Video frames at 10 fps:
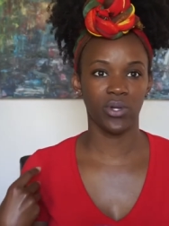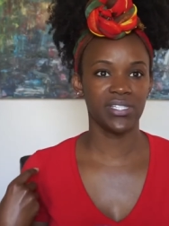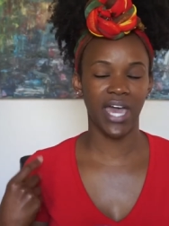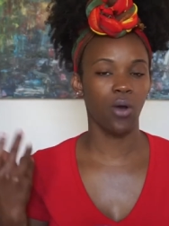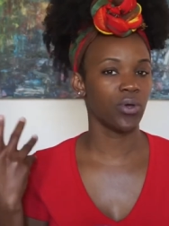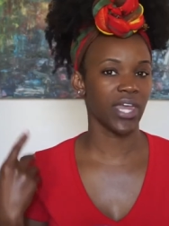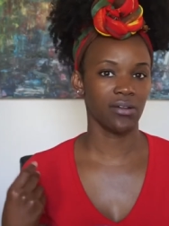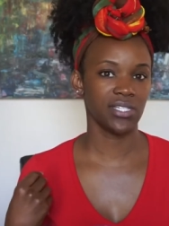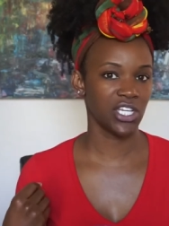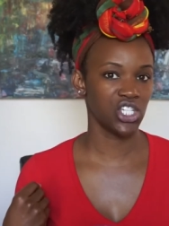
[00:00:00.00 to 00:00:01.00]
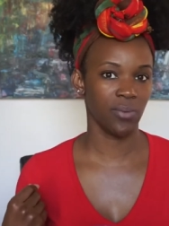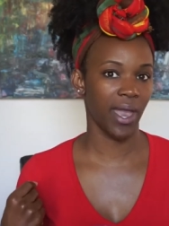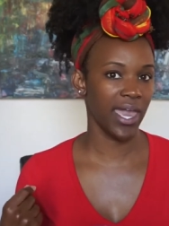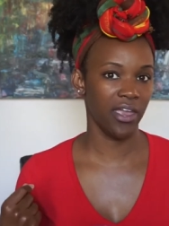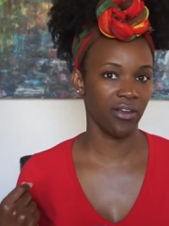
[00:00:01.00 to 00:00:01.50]
rinse out without touching
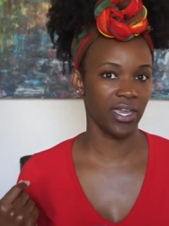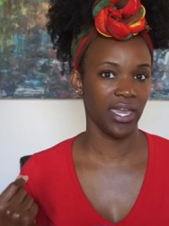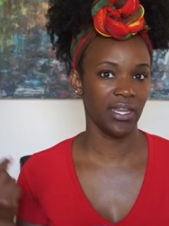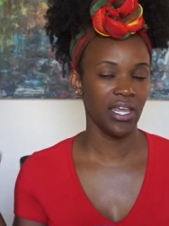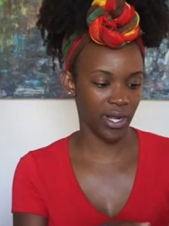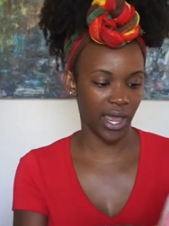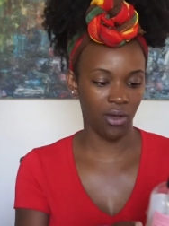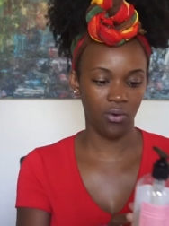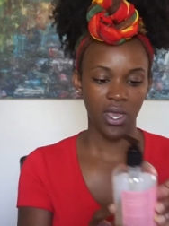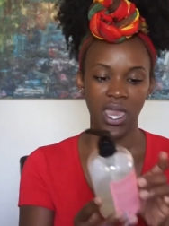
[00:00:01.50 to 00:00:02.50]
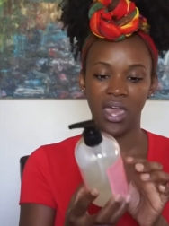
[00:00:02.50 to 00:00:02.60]
my hair again, run out.